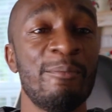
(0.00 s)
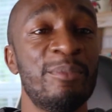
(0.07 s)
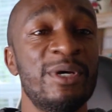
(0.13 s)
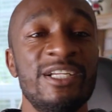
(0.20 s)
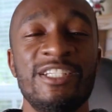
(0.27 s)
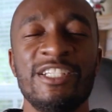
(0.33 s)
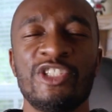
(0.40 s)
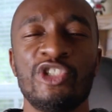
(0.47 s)
but
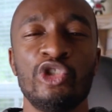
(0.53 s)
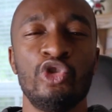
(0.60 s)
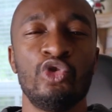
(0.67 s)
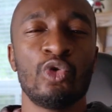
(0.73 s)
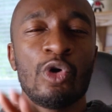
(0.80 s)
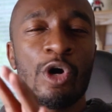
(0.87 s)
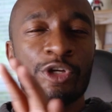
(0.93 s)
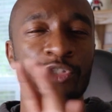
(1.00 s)
it just
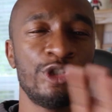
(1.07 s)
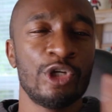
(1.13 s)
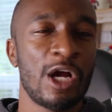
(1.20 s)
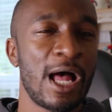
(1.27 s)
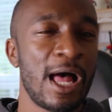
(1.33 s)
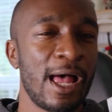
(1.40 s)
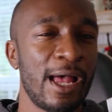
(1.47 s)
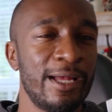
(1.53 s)
draws
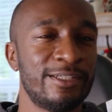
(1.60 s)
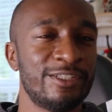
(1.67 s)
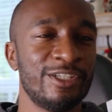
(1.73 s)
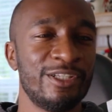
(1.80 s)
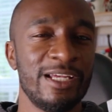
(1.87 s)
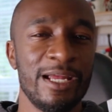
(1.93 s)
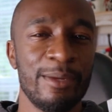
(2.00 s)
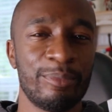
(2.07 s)
your eye to
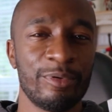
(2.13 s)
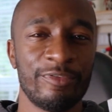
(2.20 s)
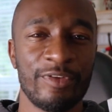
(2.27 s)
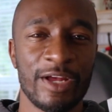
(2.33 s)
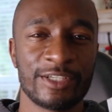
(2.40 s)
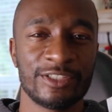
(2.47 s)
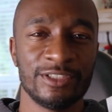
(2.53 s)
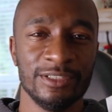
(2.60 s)
the
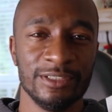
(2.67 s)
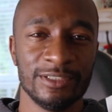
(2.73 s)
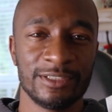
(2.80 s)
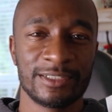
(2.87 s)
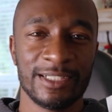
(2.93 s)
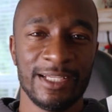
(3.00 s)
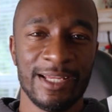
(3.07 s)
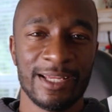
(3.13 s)

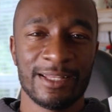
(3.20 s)
imperfections.